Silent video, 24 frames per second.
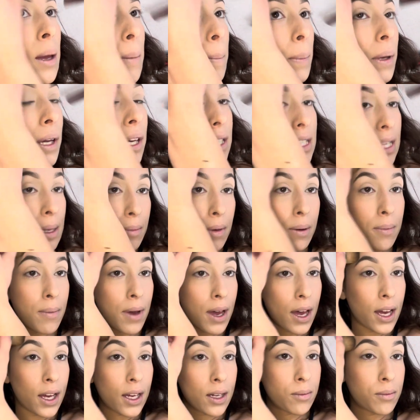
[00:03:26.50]
because I'm a
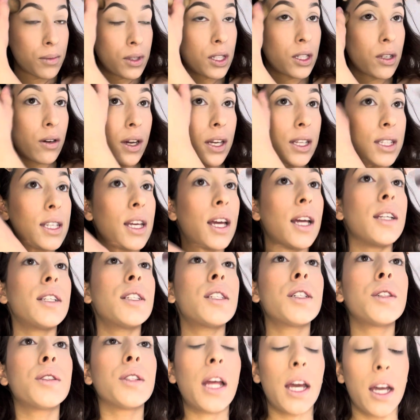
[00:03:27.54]
mom, so I tend
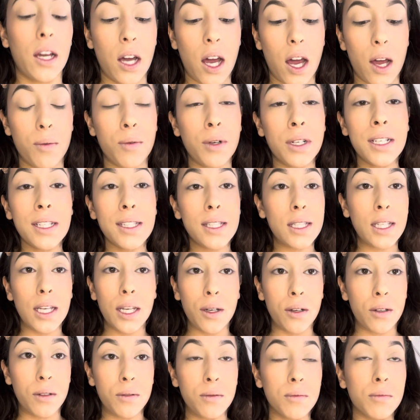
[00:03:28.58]
to like, I want to stay
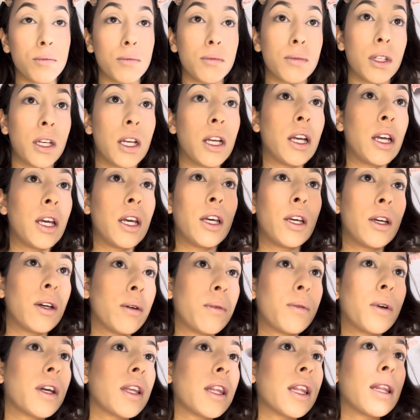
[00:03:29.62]
home
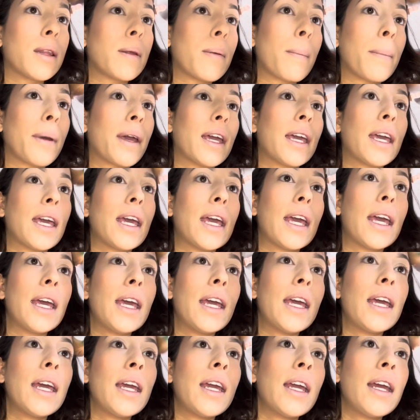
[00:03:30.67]
with my
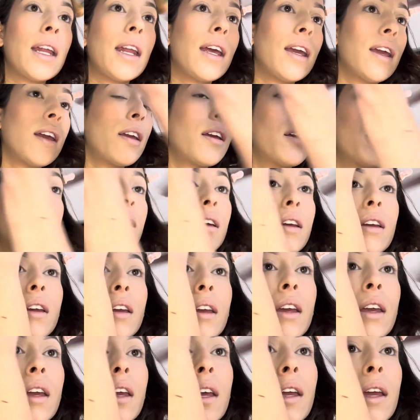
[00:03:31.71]
kid,
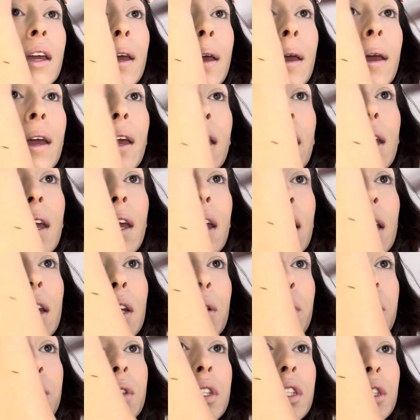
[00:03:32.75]
and I
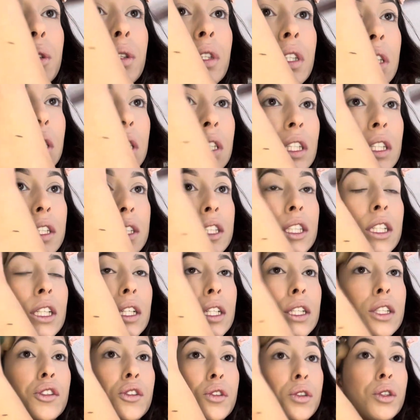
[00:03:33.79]
know the tradition
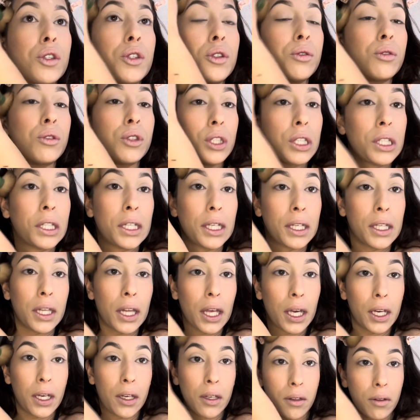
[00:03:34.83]
is usually
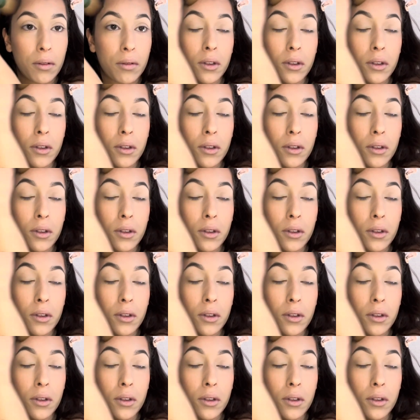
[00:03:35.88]
like,